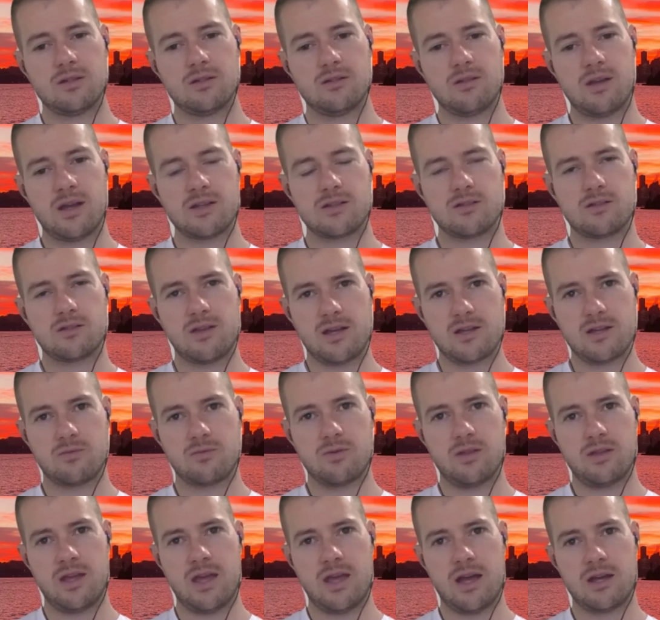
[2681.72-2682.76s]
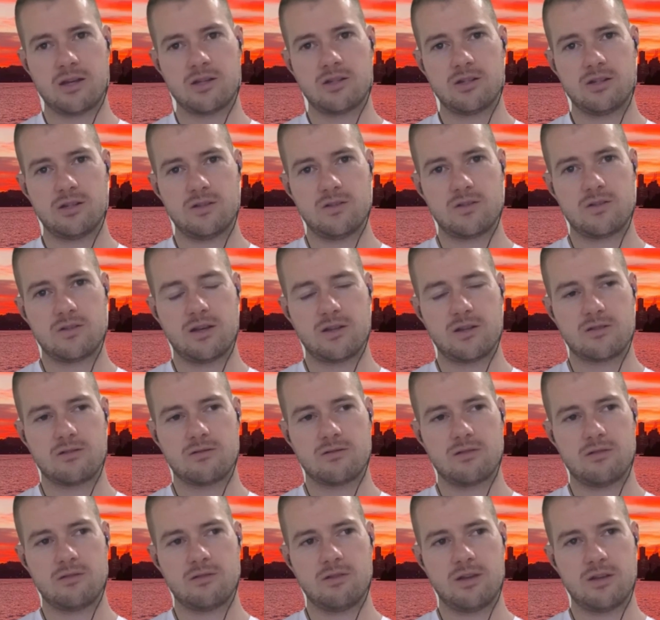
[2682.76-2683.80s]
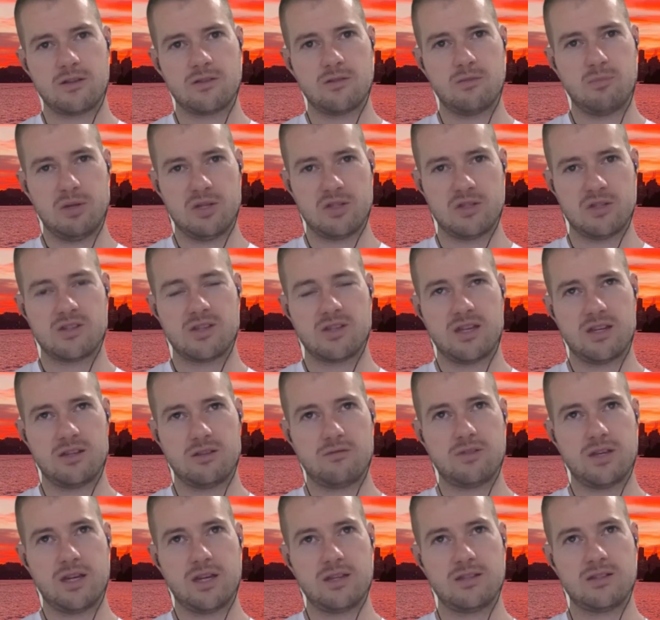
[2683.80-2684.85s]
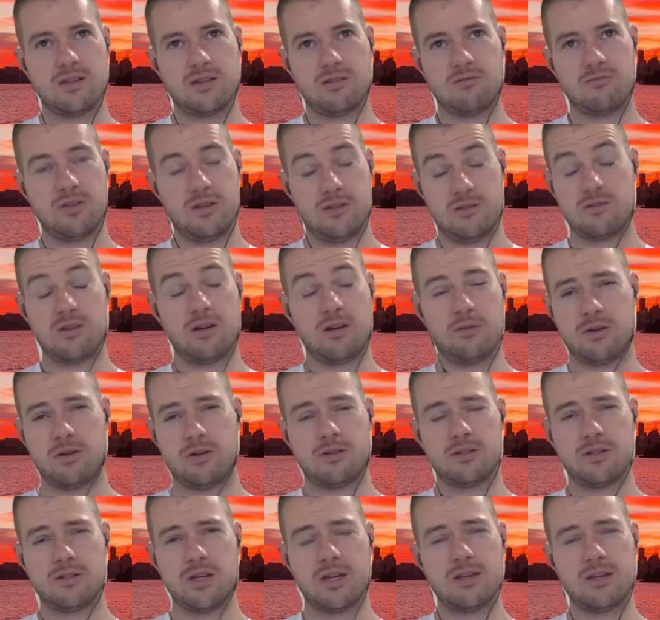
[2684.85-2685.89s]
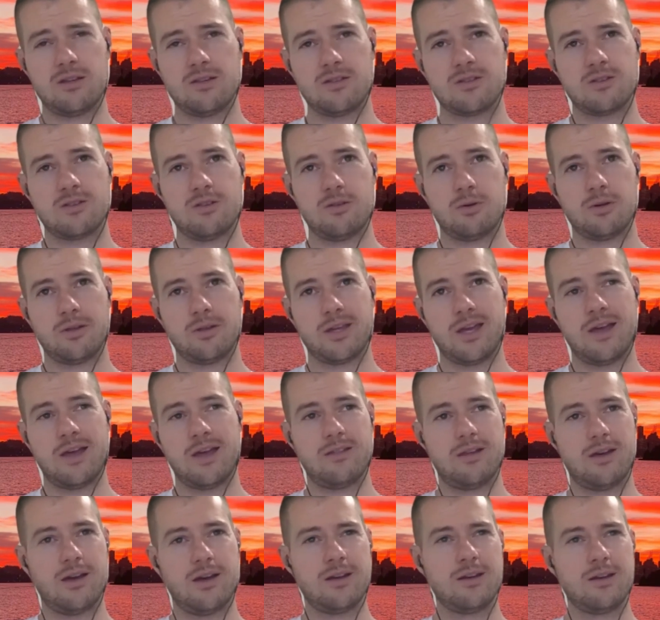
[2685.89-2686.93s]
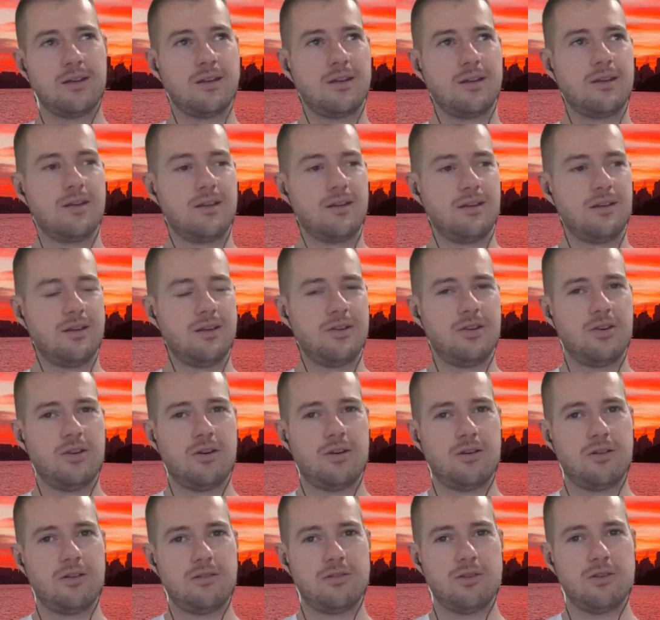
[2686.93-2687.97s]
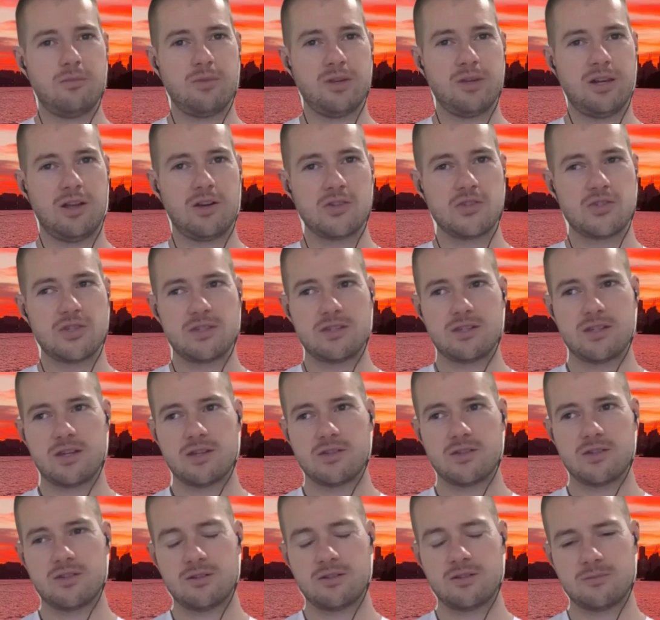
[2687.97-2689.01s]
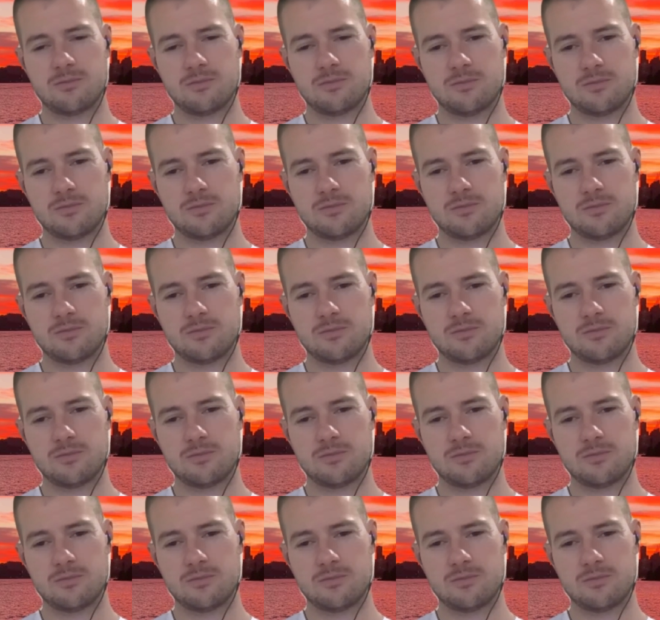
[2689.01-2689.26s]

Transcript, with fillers: That's that's where the action is. That's that's the business end of dating is going on a date. So you want to get there and not not be lost in texting.